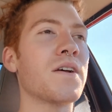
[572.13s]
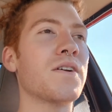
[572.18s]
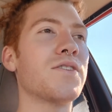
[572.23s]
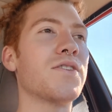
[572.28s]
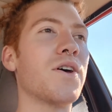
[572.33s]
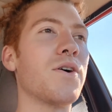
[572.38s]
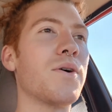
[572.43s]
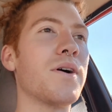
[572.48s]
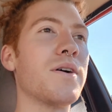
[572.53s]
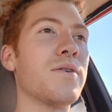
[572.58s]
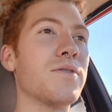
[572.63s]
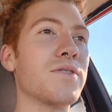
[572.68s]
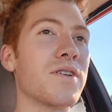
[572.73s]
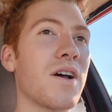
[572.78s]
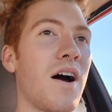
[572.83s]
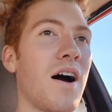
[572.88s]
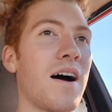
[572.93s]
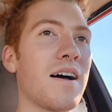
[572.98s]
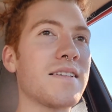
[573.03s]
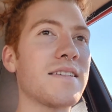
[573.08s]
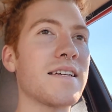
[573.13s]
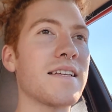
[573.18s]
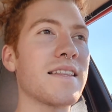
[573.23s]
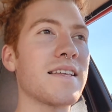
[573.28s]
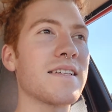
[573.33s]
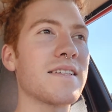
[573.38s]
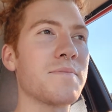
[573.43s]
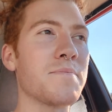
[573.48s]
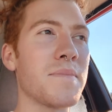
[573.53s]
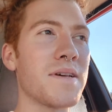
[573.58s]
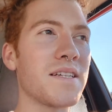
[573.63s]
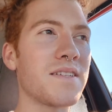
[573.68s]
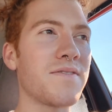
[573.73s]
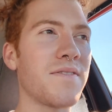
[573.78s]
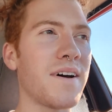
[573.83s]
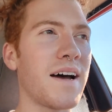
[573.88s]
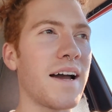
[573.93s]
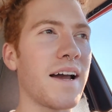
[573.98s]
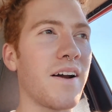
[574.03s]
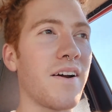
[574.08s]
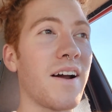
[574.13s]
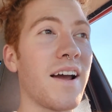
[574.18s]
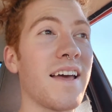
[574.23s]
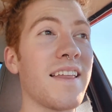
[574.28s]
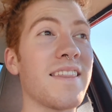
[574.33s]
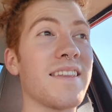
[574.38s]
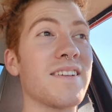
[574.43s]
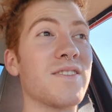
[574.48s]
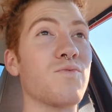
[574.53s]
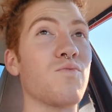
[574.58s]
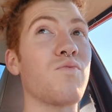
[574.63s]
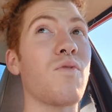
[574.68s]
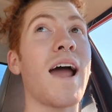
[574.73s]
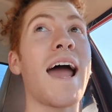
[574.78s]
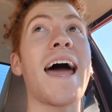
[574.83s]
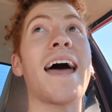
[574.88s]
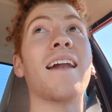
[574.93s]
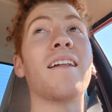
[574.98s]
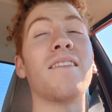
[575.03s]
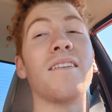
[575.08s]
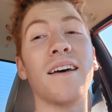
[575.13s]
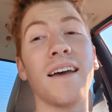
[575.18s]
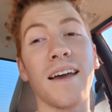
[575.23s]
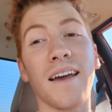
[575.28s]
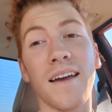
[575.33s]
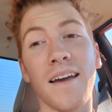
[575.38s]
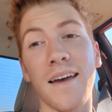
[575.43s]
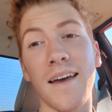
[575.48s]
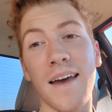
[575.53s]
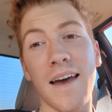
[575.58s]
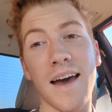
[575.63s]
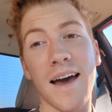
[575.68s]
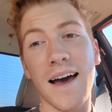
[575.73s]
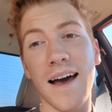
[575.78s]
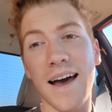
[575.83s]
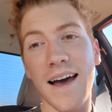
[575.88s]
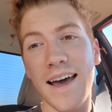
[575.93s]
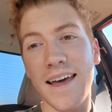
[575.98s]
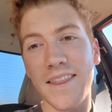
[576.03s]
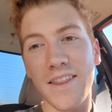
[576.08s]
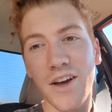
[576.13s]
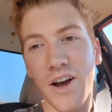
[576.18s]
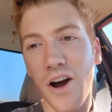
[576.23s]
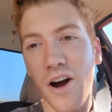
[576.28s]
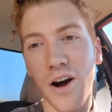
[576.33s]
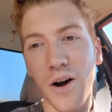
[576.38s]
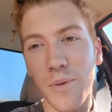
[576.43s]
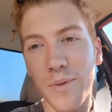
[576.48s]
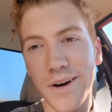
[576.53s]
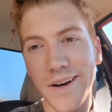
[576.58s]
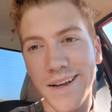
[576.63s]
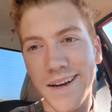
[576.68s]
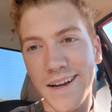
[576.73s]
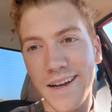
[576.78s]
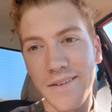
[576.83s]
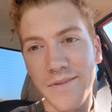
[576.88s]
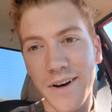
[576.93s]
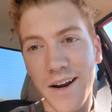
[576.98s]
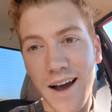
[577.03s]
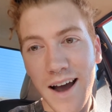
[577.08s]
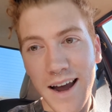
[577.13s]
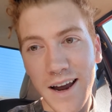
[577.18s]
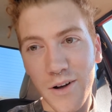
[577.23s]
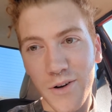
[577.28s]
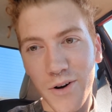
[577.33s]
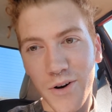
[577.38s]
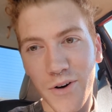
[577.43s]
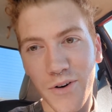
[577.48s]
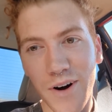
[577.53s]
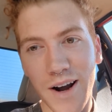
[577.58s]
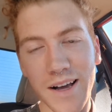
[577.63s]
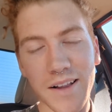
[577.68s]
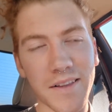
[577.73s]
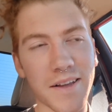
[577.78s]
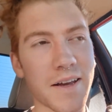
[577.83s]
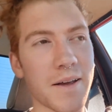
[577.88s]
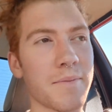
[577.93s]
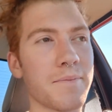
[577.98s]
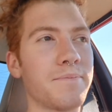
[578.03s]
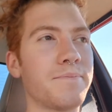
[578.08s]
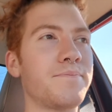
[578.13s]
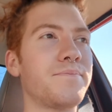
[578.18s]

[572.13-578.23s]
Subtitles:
So it was causing this misfire and this rattling, and the car wouldn't even idle correctly.